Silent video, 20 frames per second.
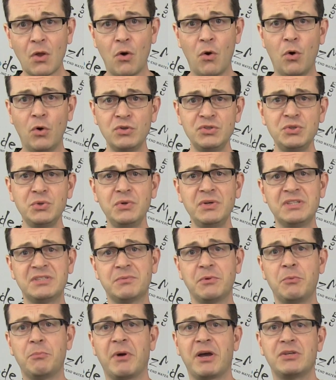Also,
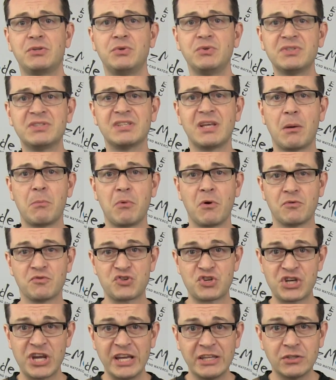it will produce number of
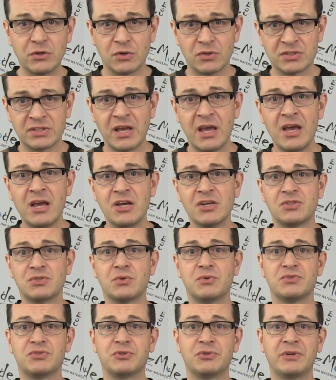shadows,
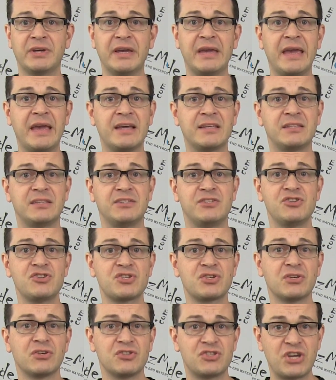so they create
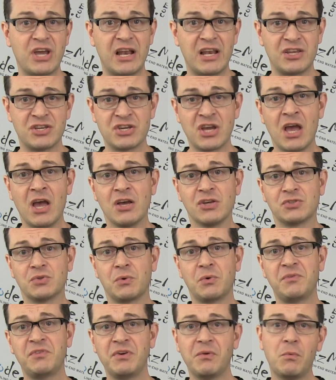additional challenge.
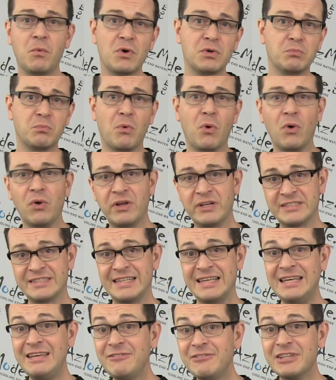So if you want more or
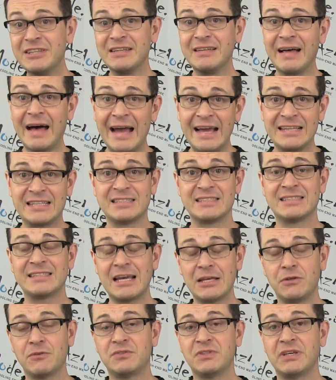less even light
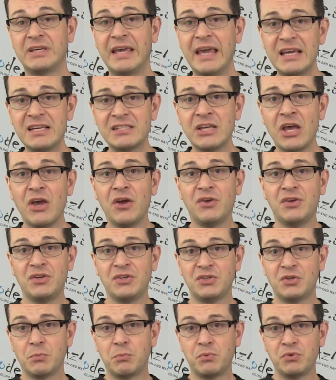inside of the case,
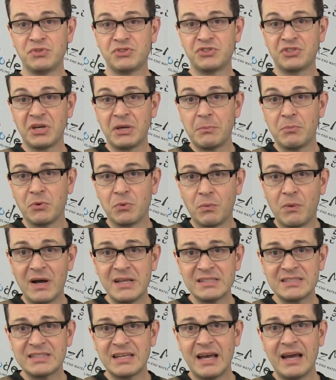you need to put strip on
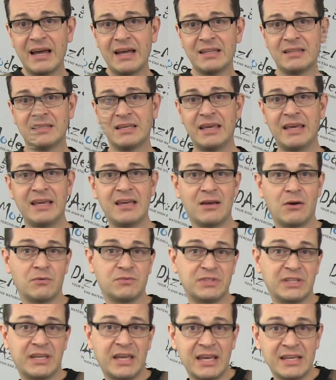one side
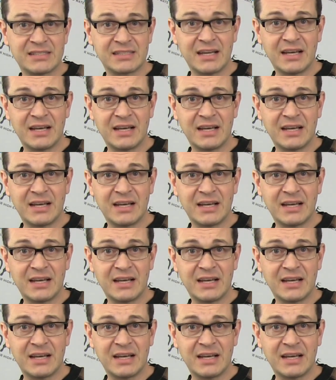of the case,